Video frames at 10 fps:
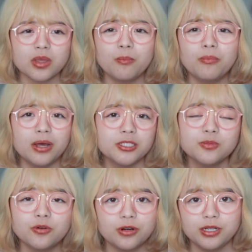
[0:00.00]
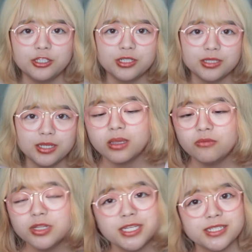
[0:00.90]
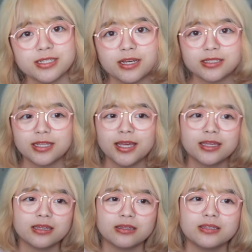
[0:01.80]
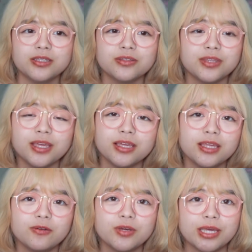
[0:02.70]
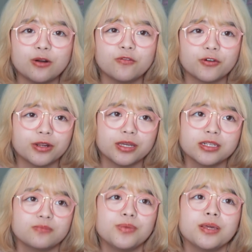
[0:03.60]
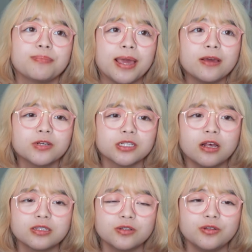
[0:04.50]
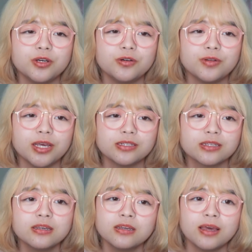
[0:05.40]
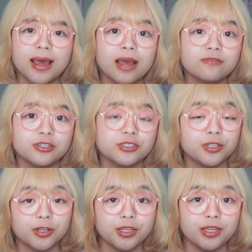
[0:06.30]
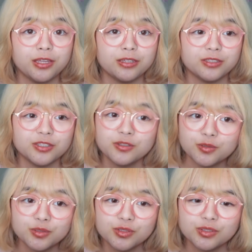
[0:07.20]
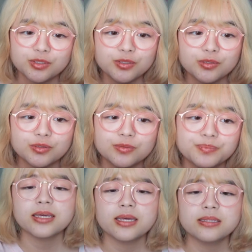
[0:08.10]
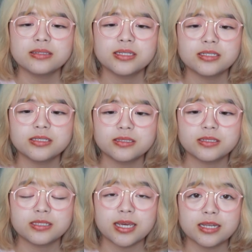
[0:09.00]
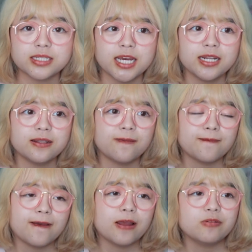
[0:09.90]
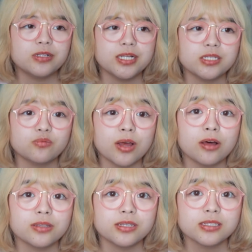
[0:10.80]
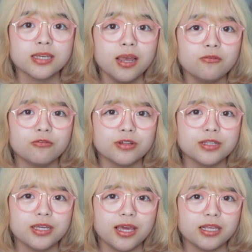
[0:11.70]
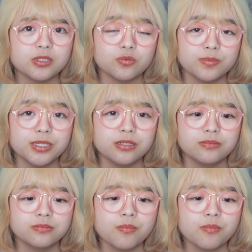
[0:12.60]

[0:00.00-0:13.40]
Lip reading: much more interesting. It really sucks. Like, you think he would get over it because Big Bang was also known as average looking dudes too. Again, this is the second time that I realized, wow, this guy really hates women,